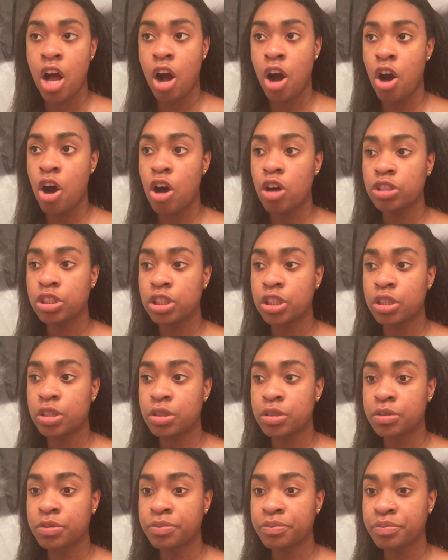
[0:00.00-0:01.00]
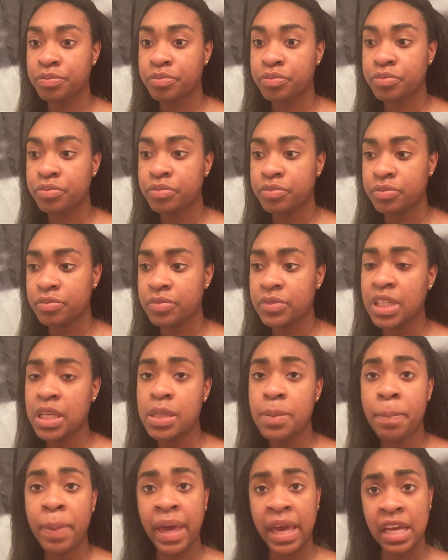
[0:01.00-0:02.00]
Also,
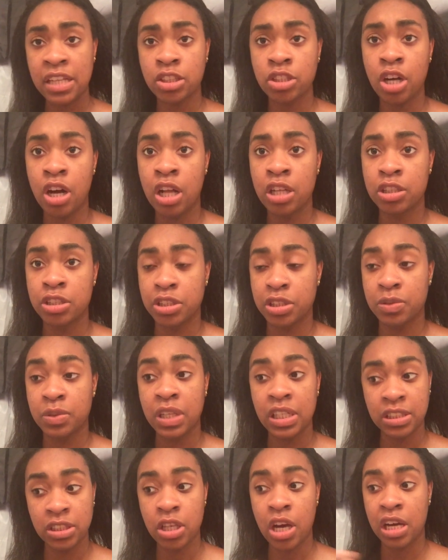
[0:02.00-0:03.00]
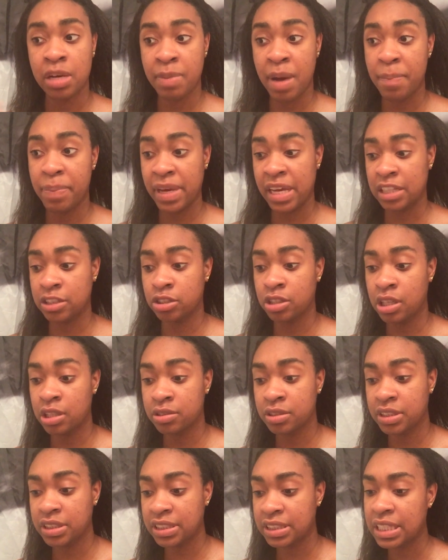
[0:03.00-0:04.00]
pain tolerance. Let's talk about pain
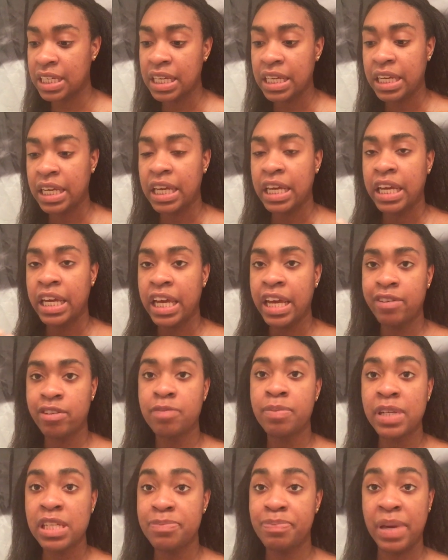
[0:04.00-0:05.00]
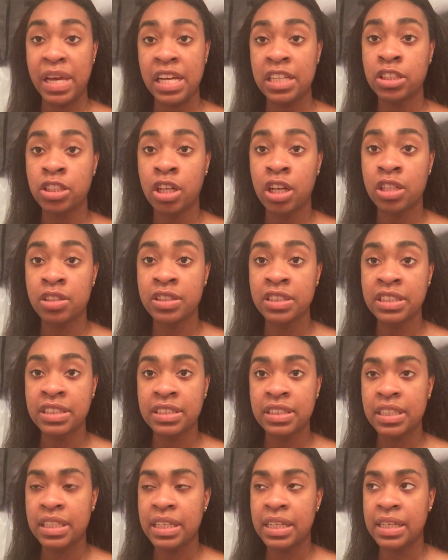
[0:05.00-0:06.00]
tolerance. Everybody's pain
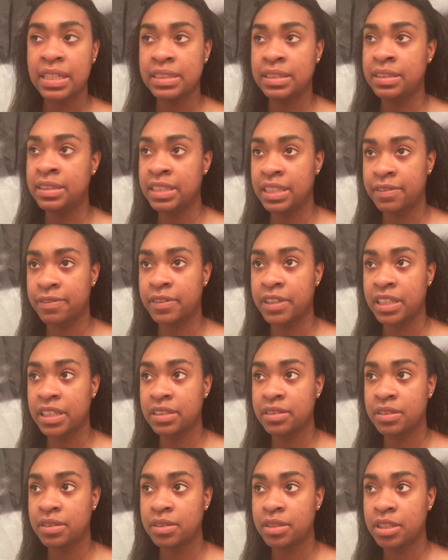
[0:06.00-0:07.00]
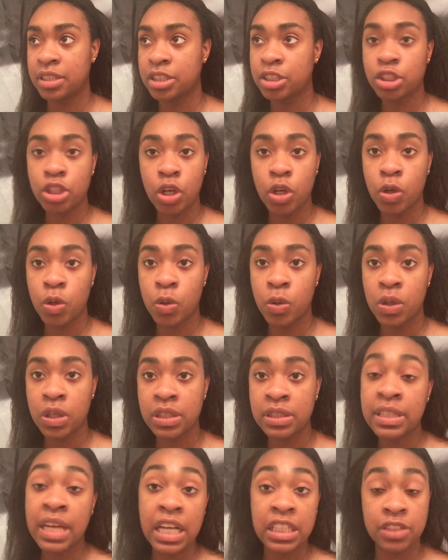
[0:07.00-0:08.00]
tolerance is different.
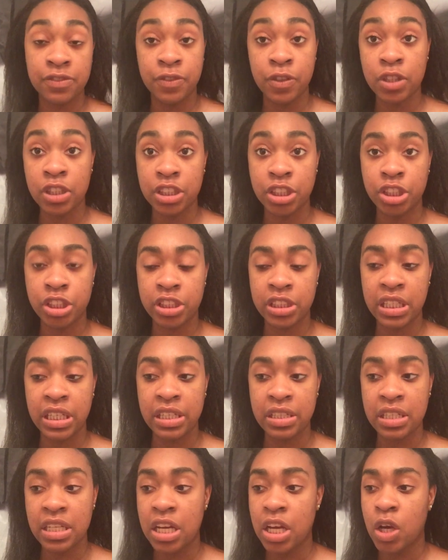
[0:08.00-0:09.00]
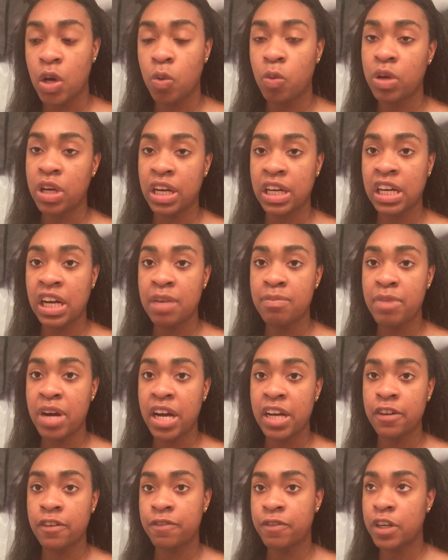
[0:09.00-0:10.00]
So that's full of shit. When I got
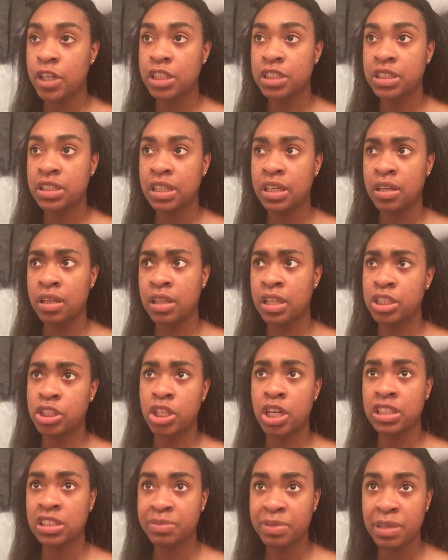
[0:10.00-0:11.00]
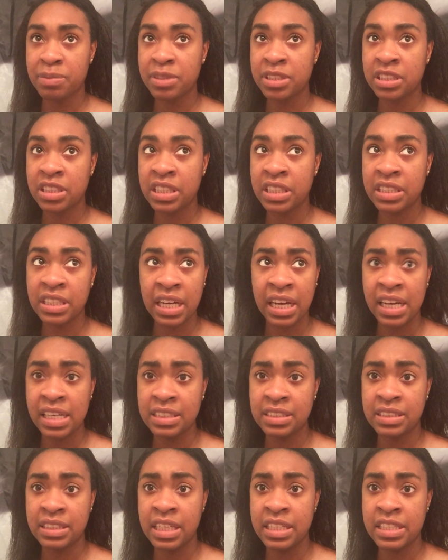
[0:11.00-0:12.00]
my first electrolysis appointment done,
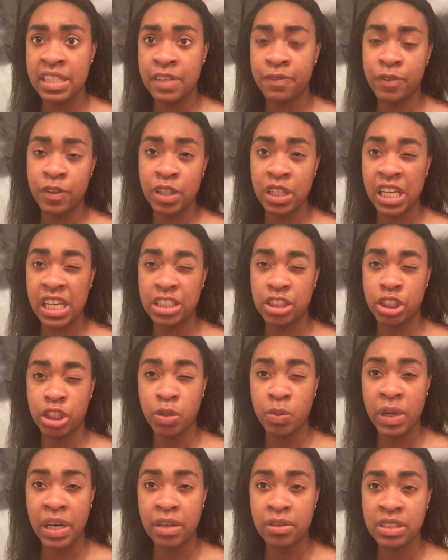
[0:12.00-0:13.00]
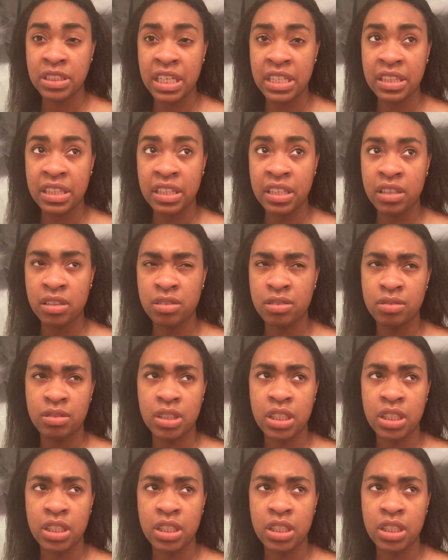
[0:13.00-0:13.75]
I stayed there for like 2 hours, I think.